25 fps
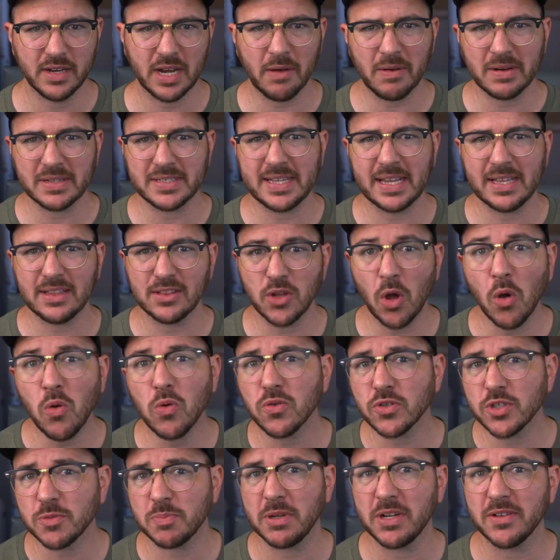Now I say
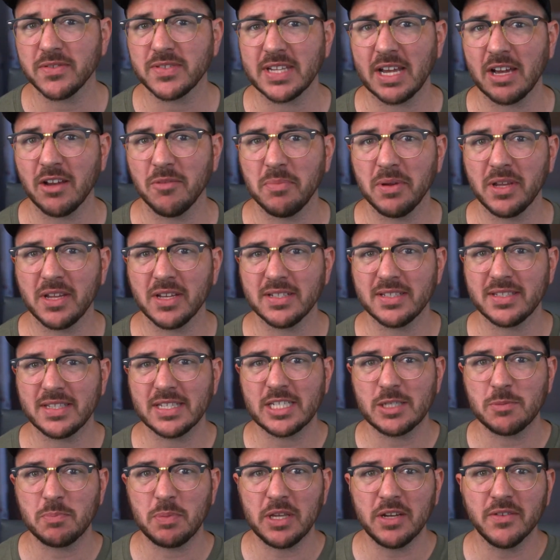local speed of sound because the
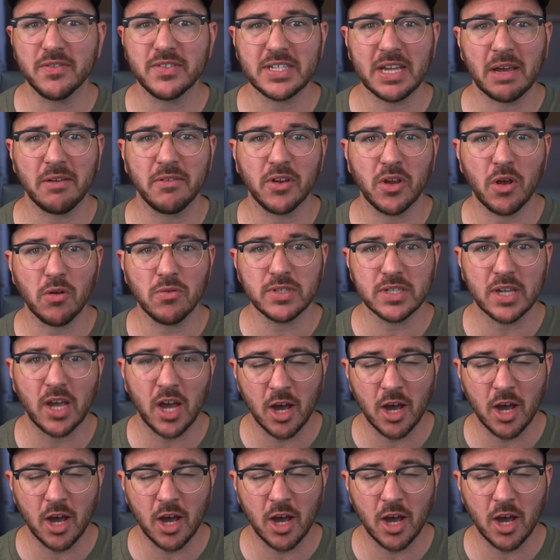speed of sound goes